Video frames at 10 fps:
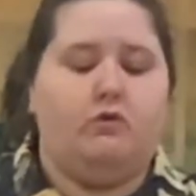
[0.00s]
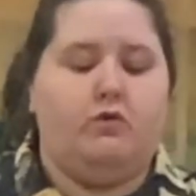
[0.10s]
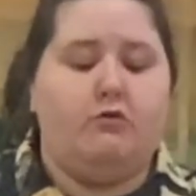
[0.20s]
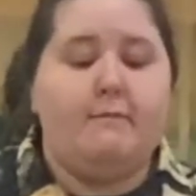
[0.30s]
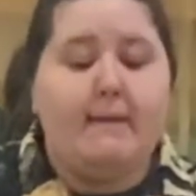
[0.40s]

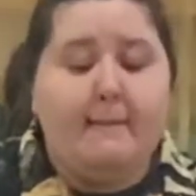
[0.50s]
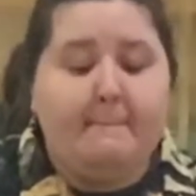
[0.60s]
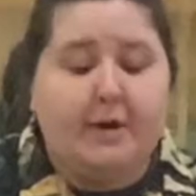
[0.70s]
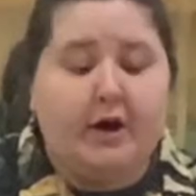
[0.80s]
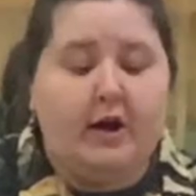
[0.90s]

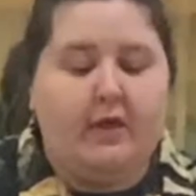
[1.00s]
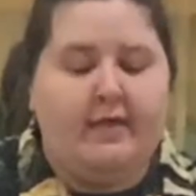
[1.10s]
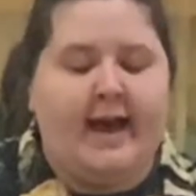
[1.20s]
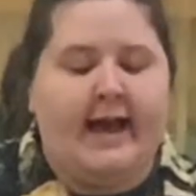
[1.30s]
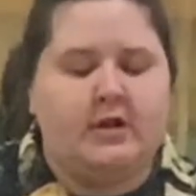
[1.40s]
Remember
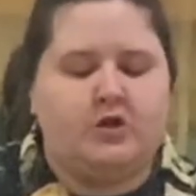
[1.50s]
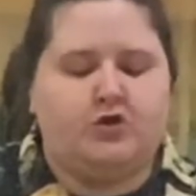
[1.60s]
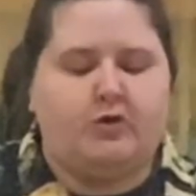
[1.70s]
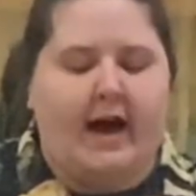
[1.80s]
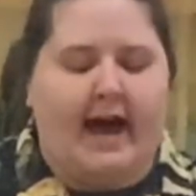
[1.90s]
that
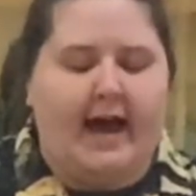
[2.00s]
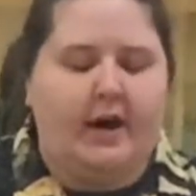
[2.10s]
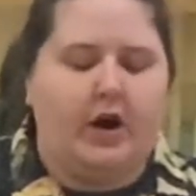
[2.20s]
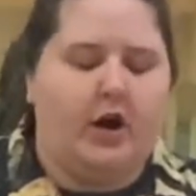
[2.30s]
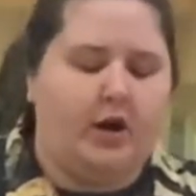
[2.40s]
dried
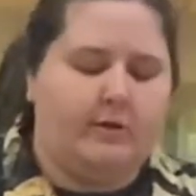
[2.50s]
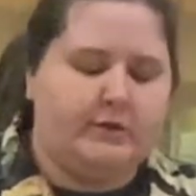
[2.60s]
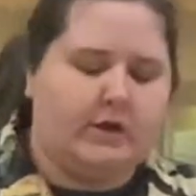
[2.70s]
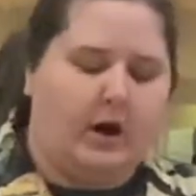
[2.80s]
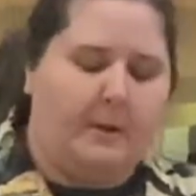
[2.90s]

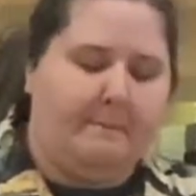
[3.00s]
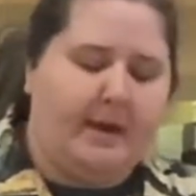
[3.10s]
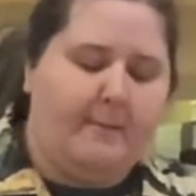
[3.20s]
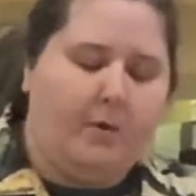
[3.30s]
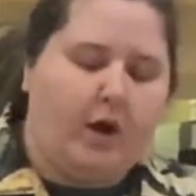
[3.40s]
herbs are a
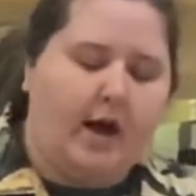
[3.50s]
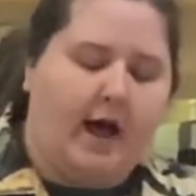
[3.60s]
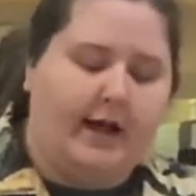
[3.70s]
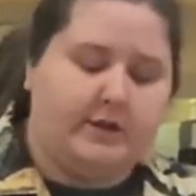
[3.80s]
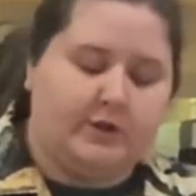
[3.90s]
bit more
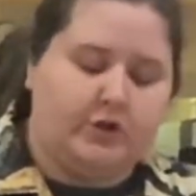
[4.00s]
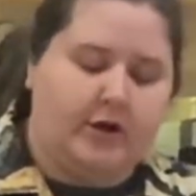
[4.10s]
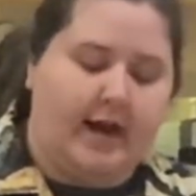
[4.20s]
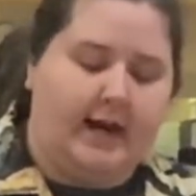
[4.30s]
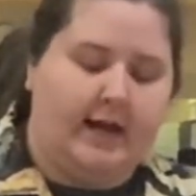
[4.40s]

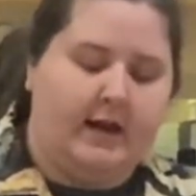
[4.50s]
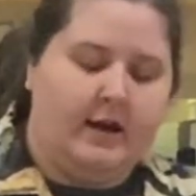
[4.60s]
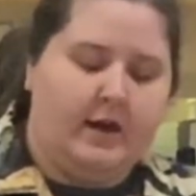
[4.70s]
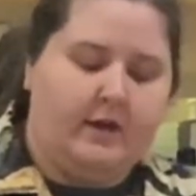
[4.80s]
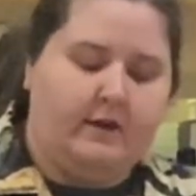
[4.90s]
concentrated
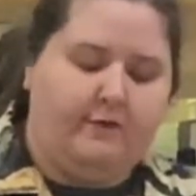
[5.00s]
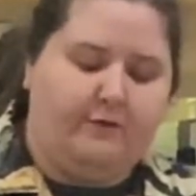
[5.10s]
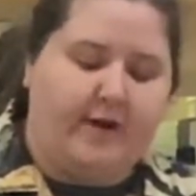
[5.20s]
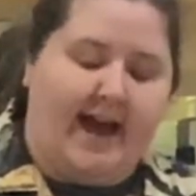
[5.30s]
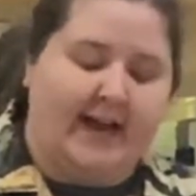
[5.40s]
than
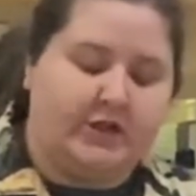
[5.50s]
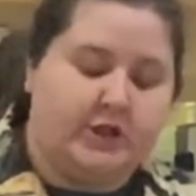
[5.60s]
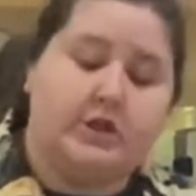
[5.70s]
fresh,